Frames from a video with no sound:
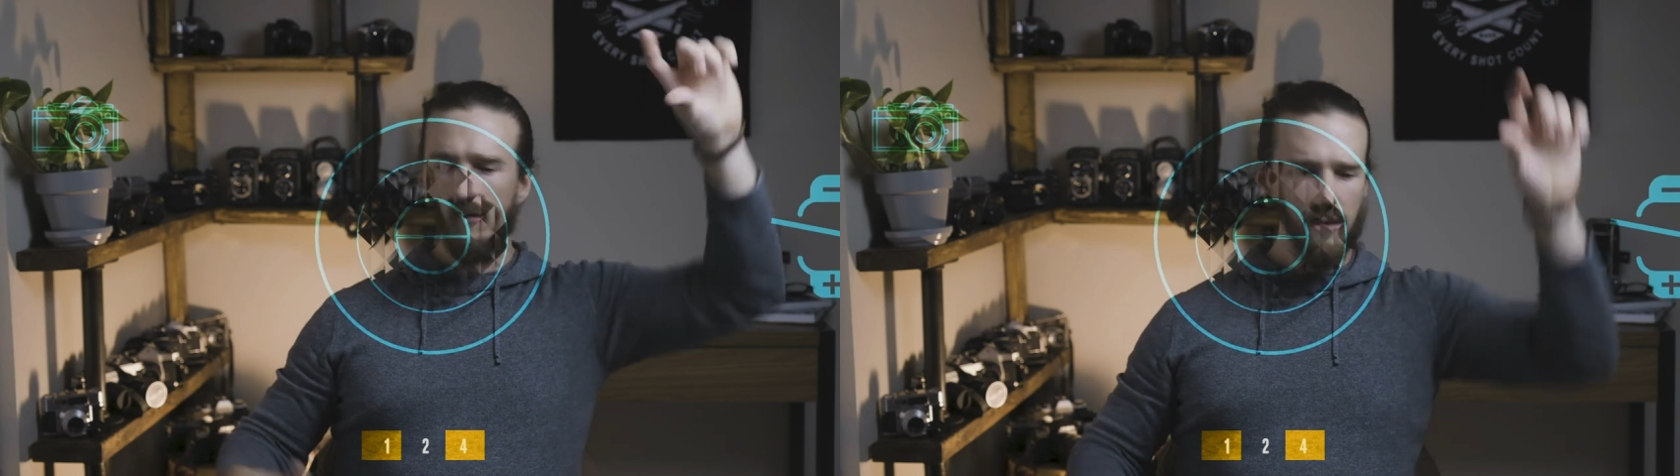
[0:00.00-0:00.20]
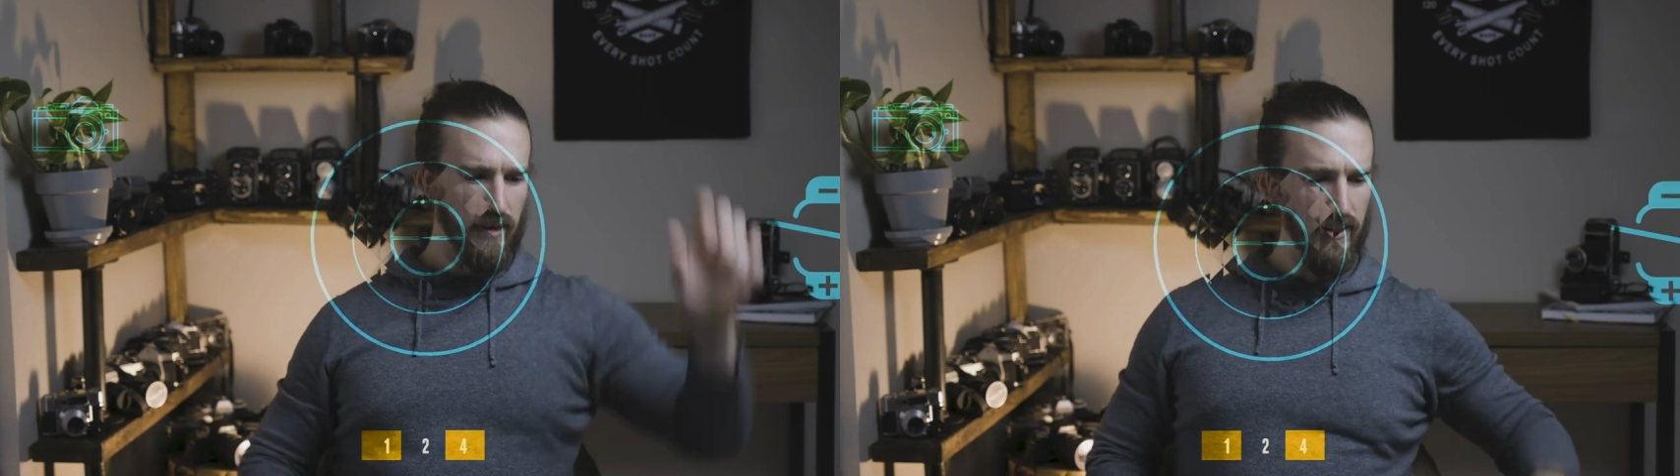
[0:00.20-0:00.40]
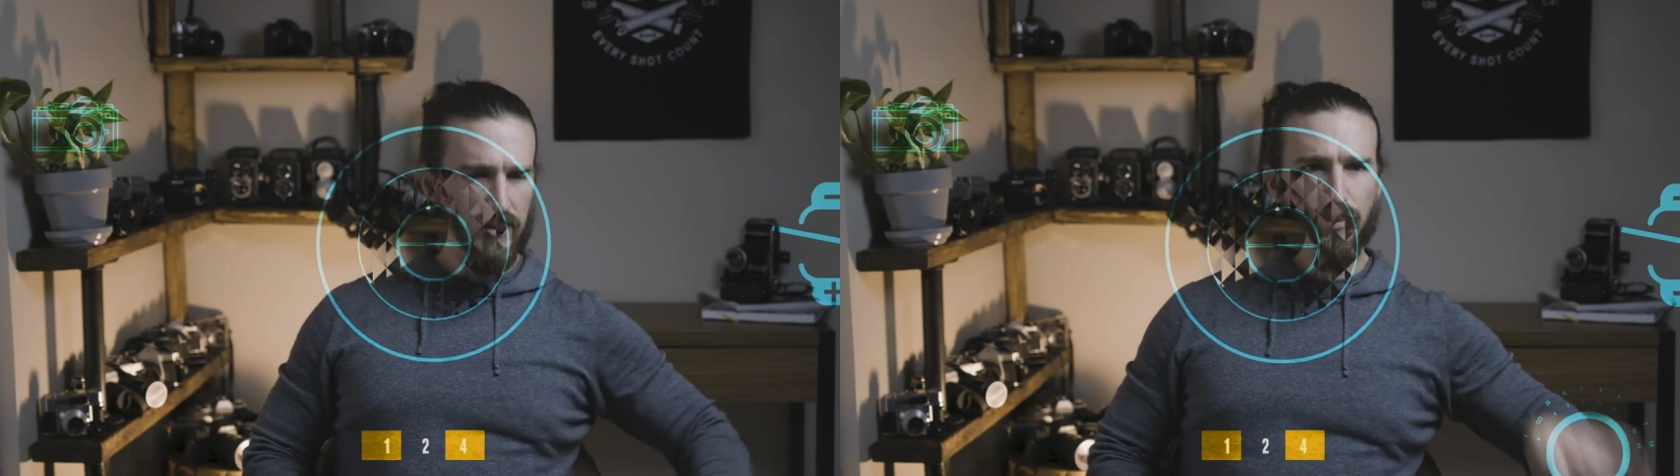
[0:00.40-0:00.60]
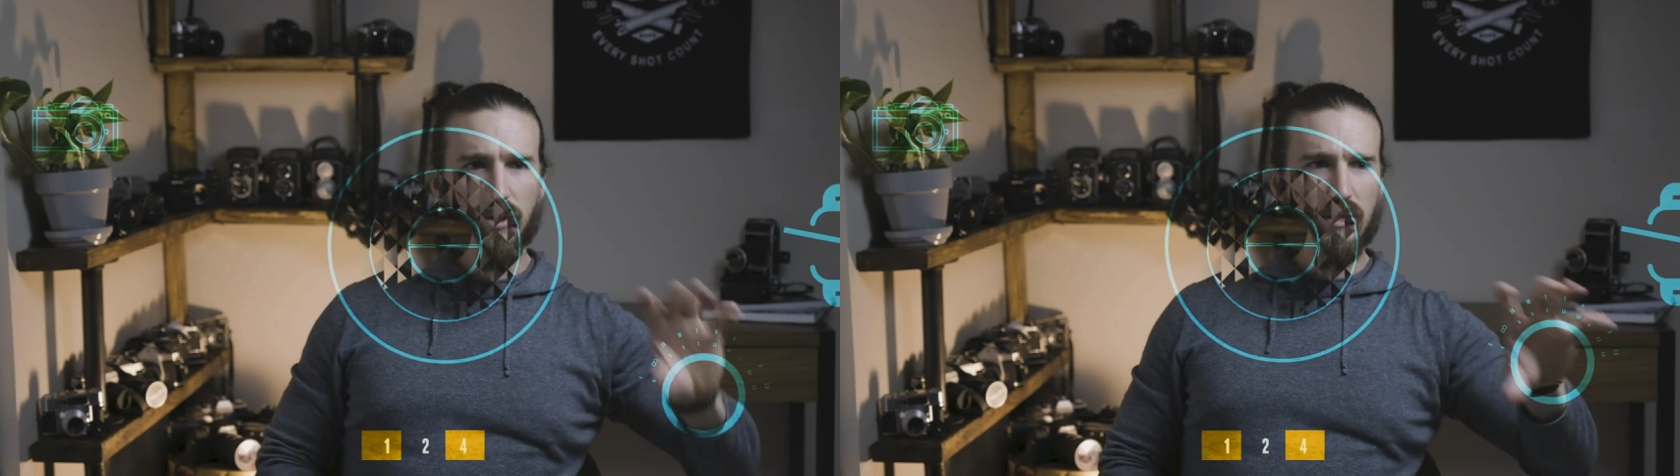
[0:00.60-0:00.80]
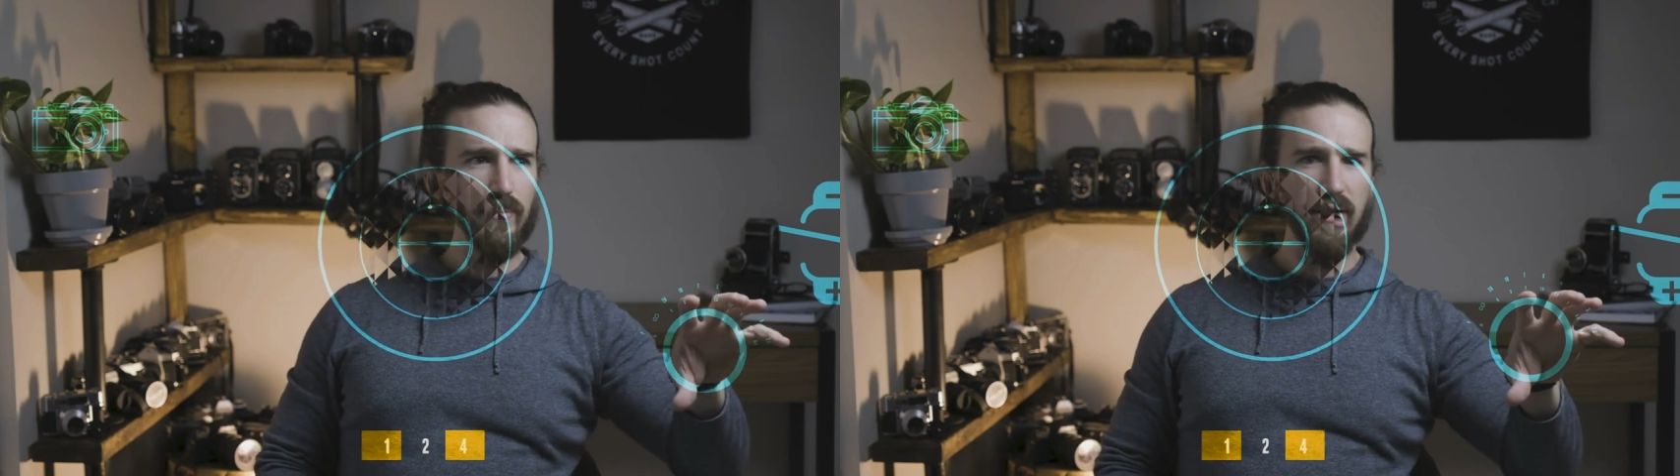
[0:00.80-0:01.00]
let's
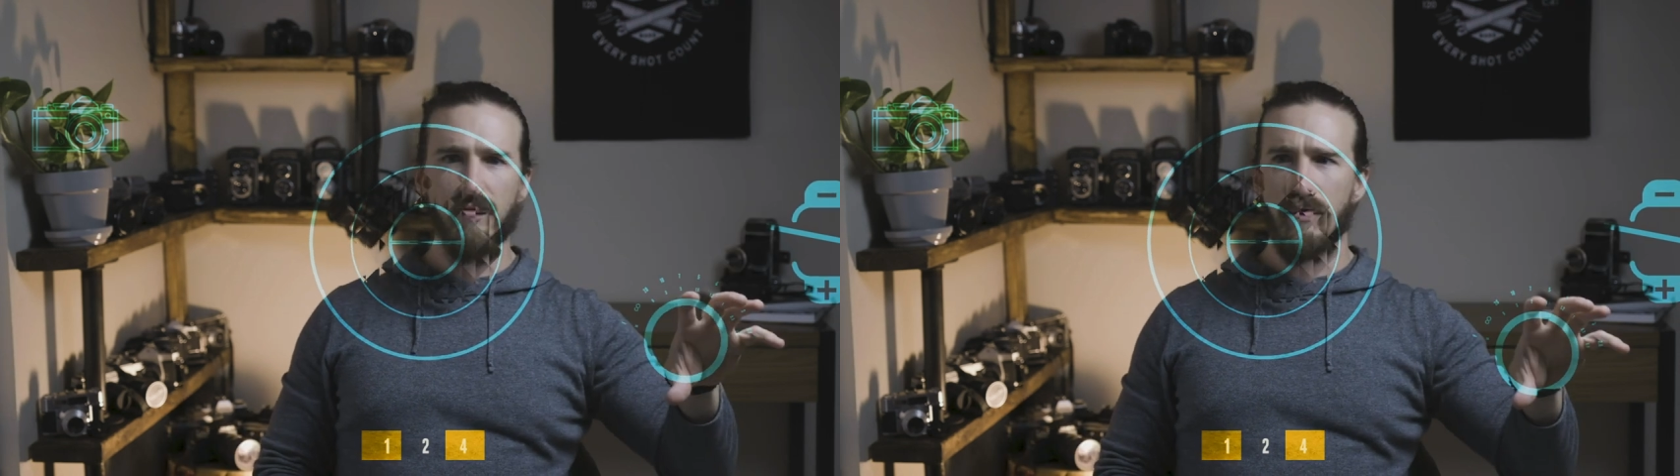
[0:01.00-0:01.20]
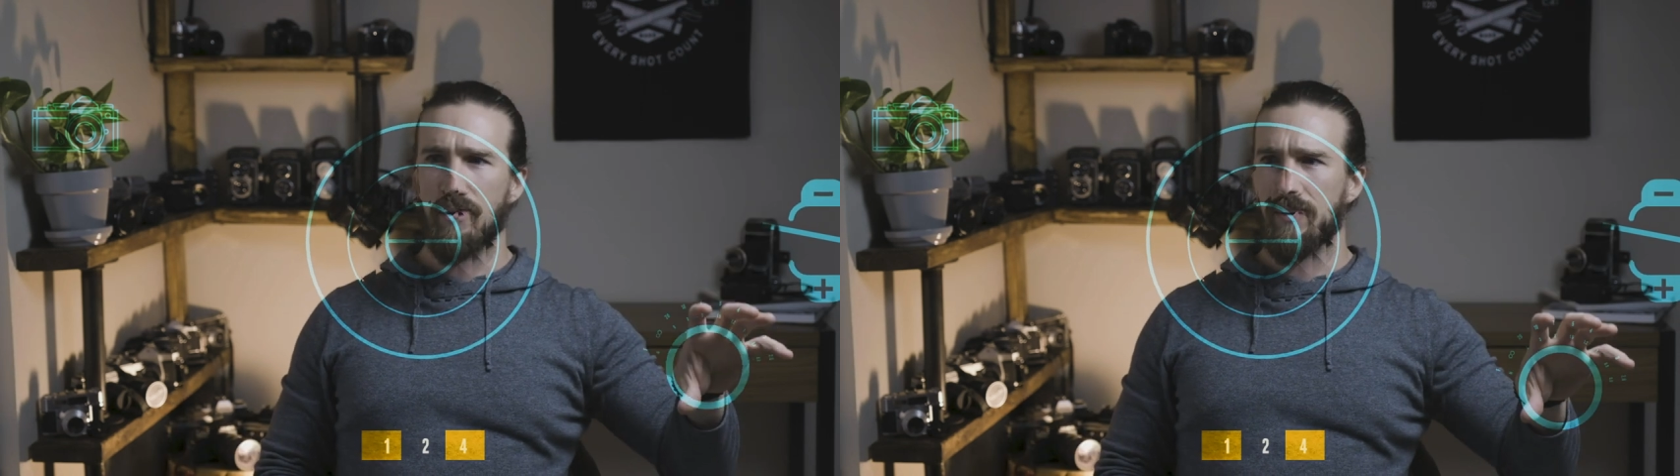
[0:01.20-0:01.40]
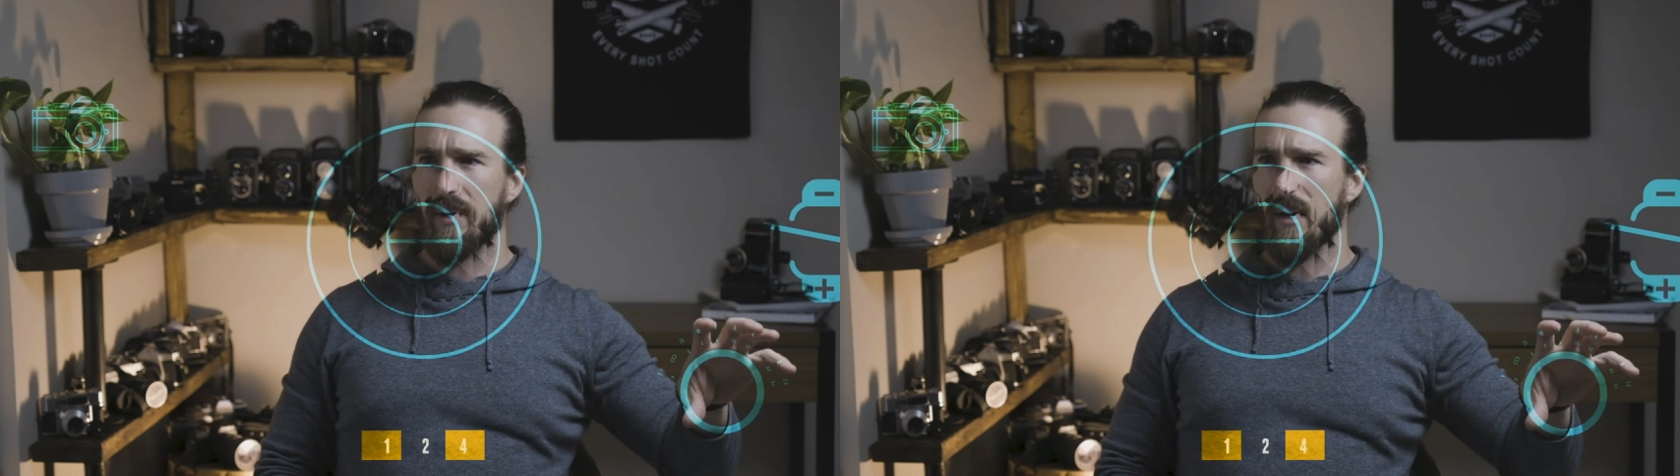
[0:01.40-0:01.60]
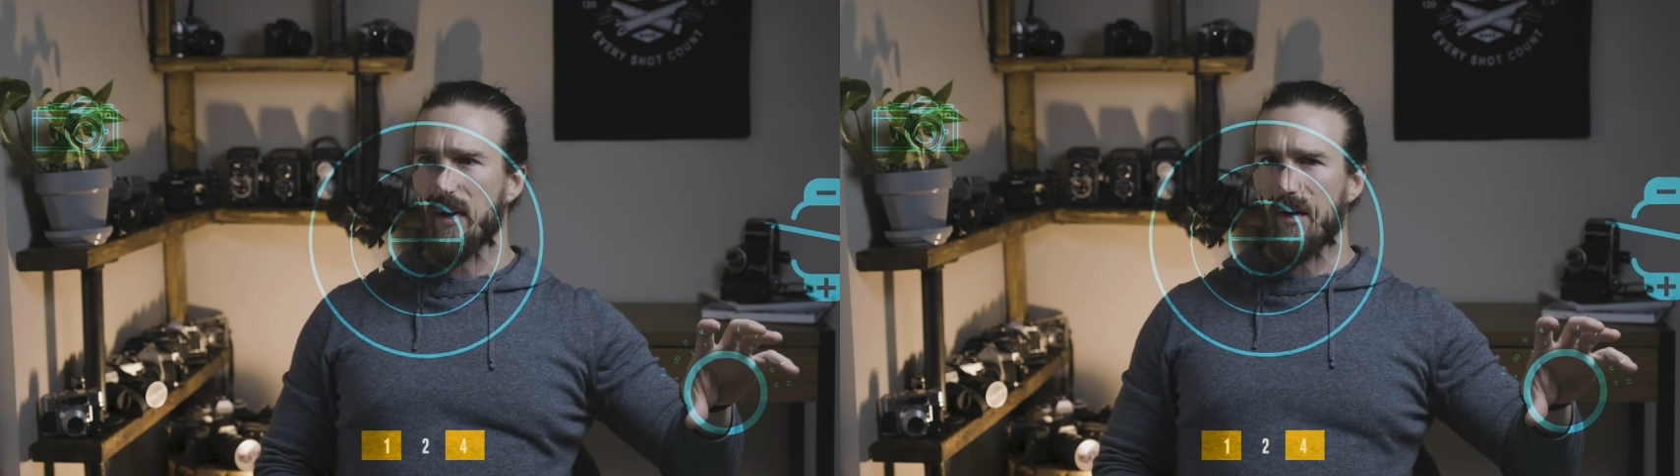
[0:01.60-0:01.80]
pull up my focus ring.